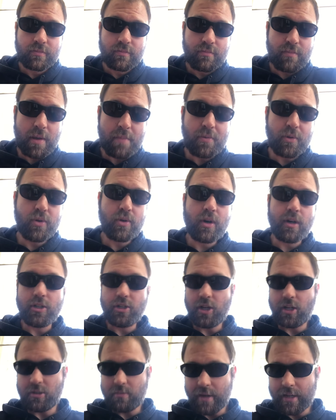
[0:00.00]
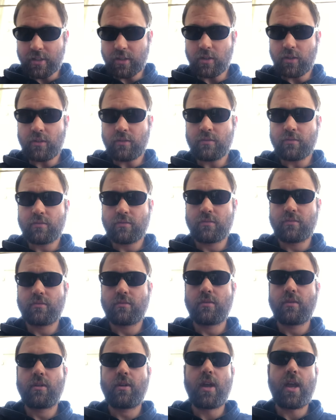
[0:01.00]
people who are judgmental,
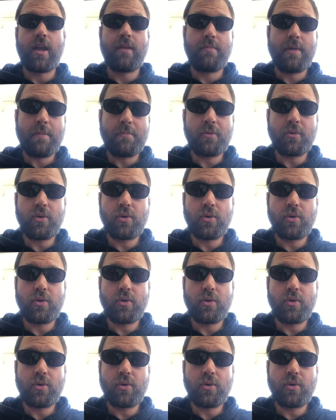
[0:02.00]
and people